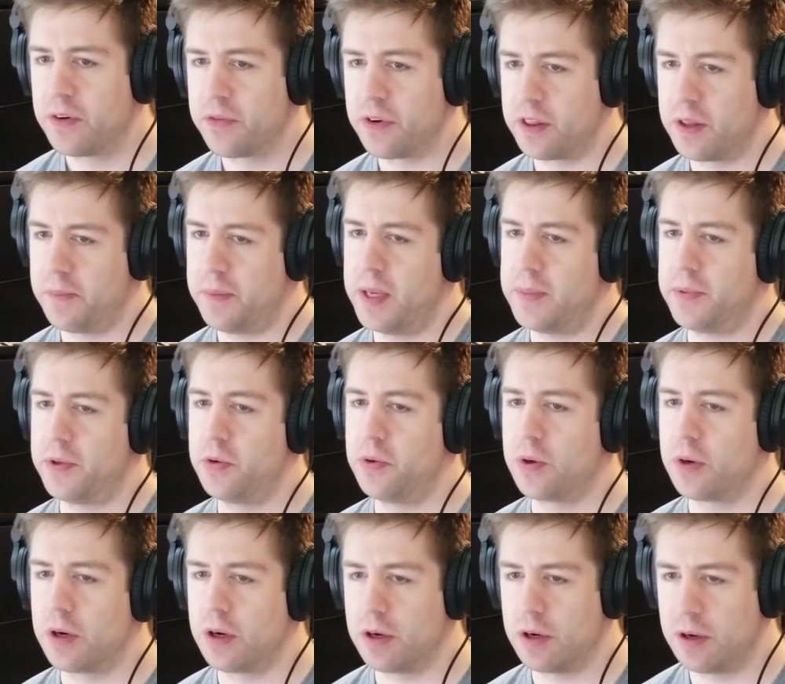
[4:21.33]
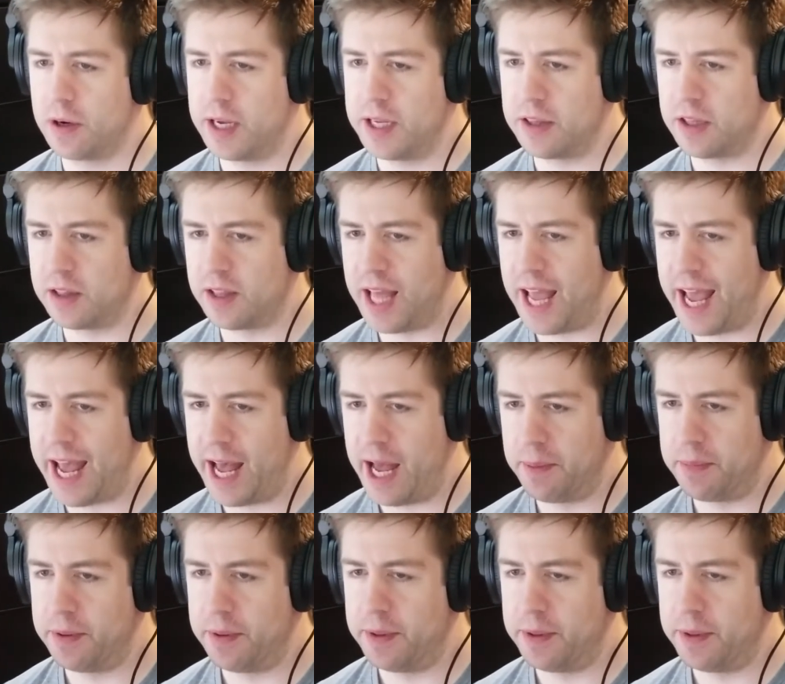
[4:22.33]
For the people who are in the lab,